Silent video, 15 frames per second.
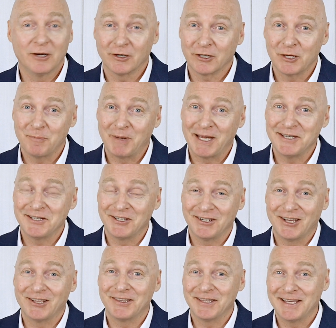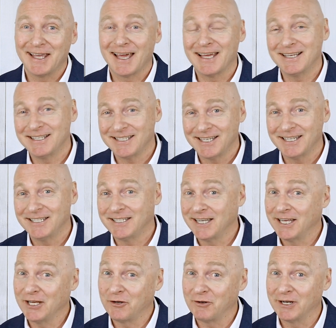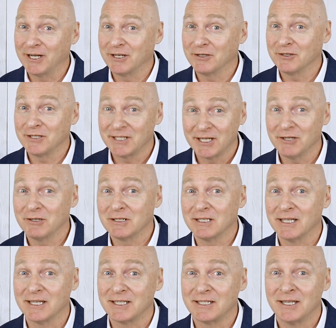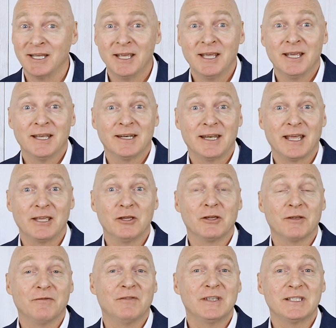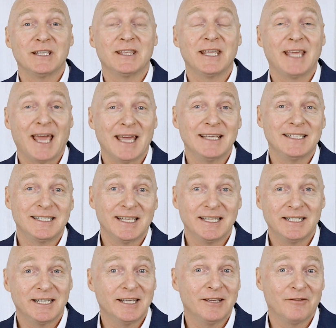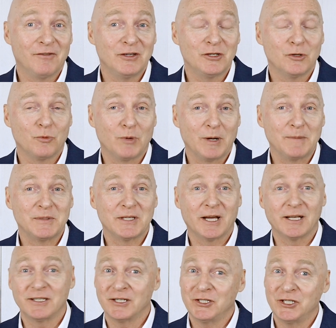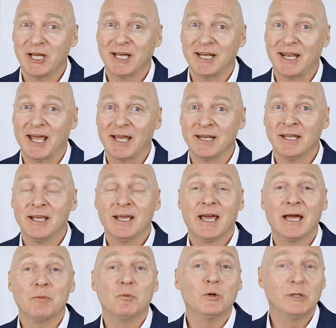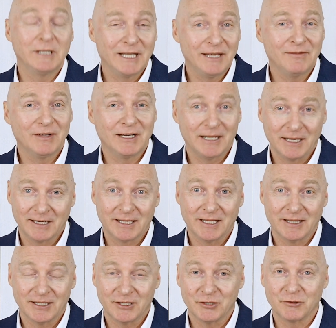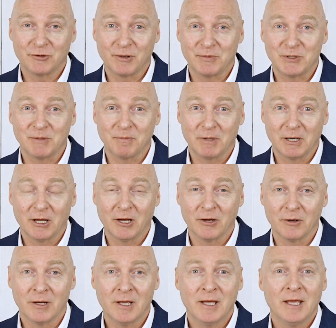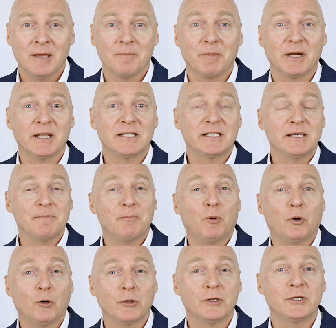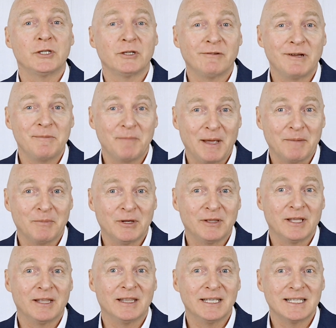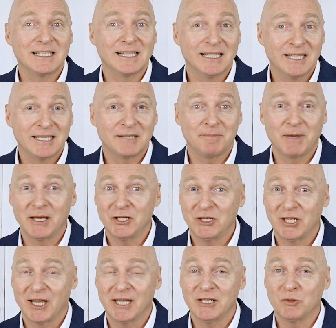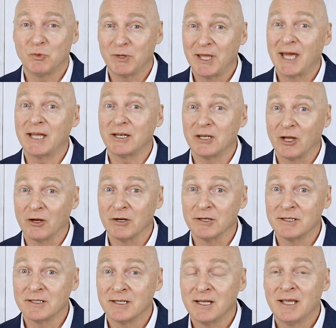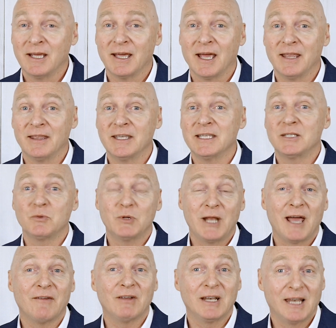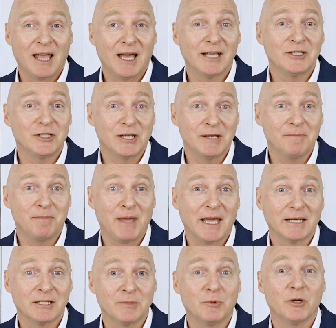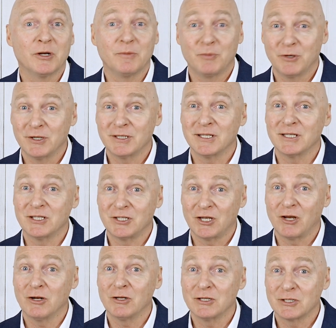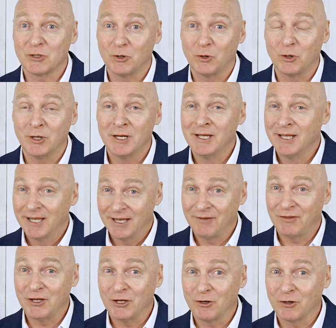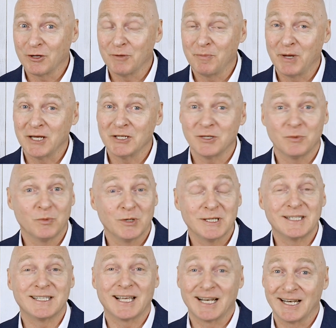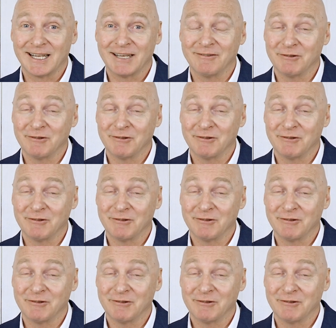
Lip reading: an occupation on the ACT critical skills list. Now you can visit the ACT official website to check it out, and we'll leave a link in the description below. But it's important to remember that this list may change without notice, and this would have a large impact upon a person's total score if the occupation was suddenly